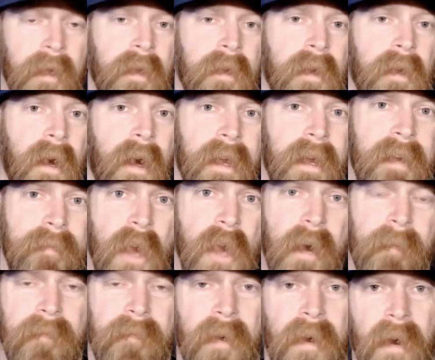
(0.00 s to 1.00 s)
uh, hit me
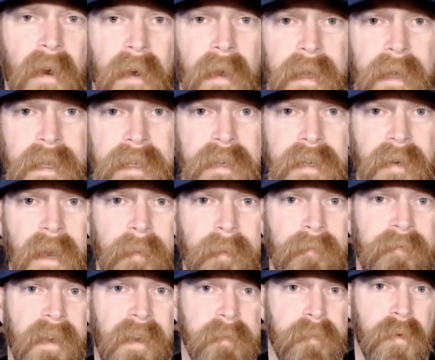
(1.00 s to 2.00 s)
up on
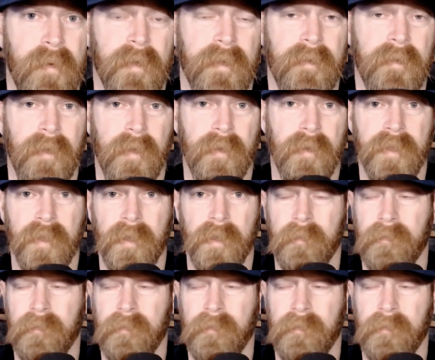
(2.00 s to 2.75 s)
Instagram, Facebook, YouTube,